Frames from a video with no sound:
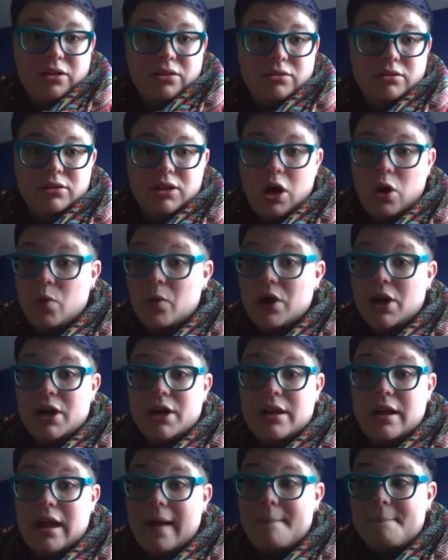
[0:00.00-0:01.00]

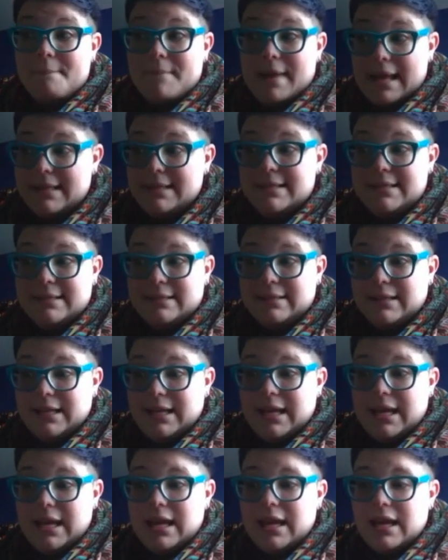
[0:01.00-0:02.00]
lowered
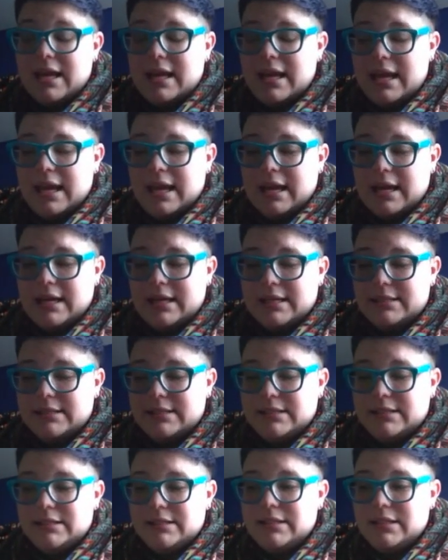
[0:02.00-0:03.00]
immensely.
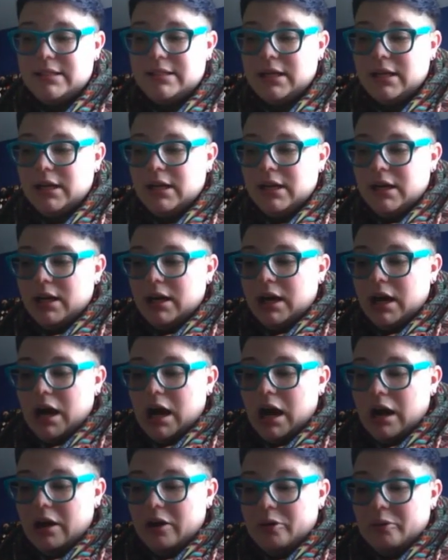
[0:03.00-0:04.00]
And
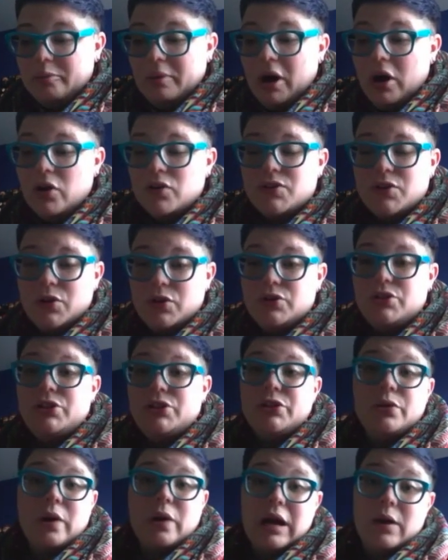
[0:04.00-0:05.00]
also,
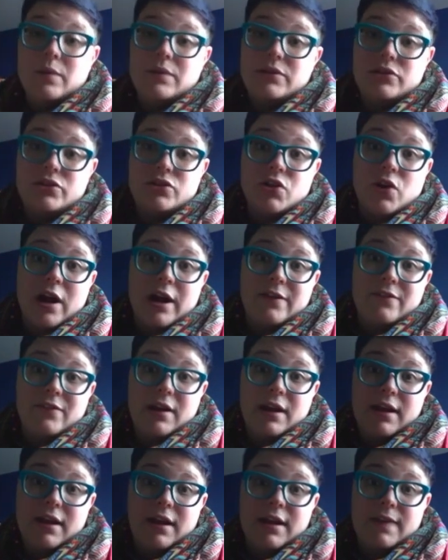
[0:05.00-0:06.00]
too, I was
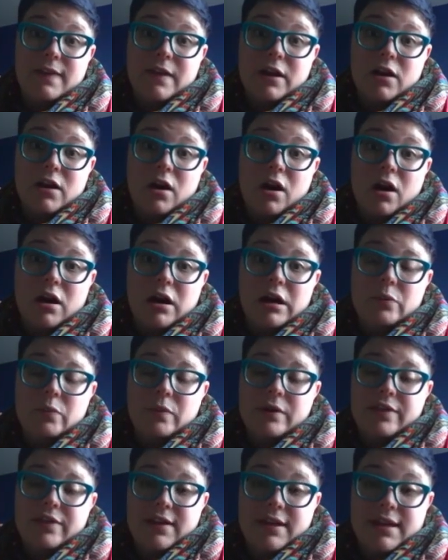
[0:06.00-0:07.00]
driving in the car
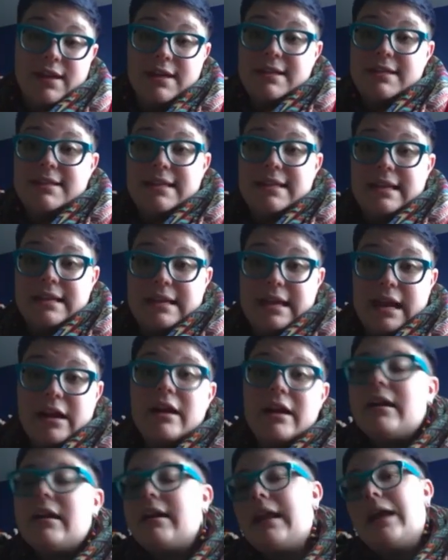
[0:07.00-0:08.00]
with the kids and
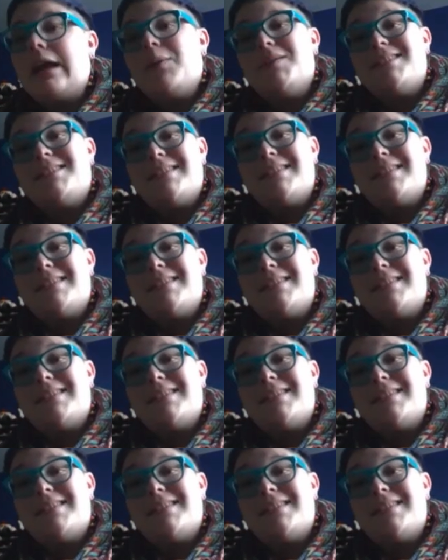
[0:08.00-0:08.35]
Eric, and I was